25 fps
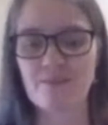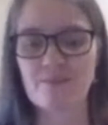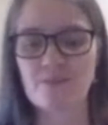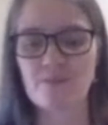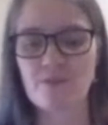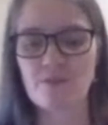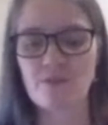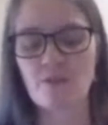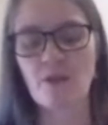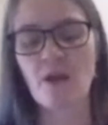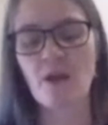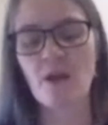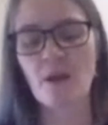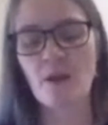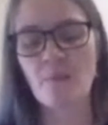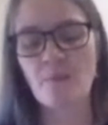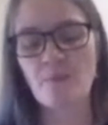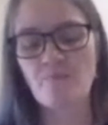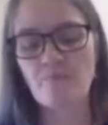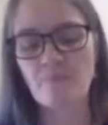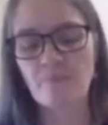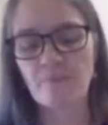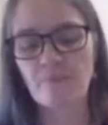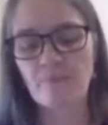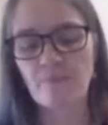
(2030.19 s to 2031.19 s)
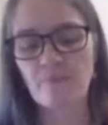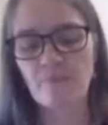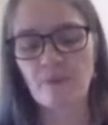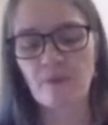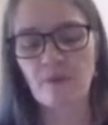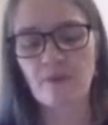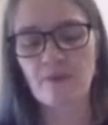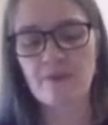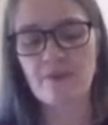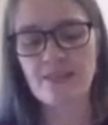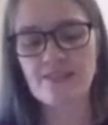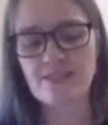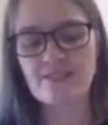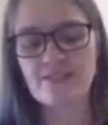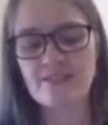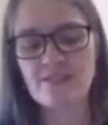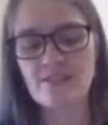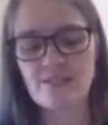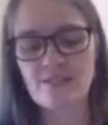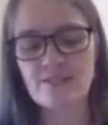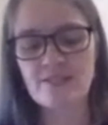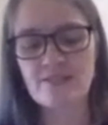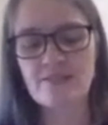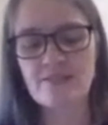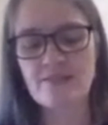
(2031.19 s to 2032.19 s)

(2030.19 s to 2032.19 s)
So these are just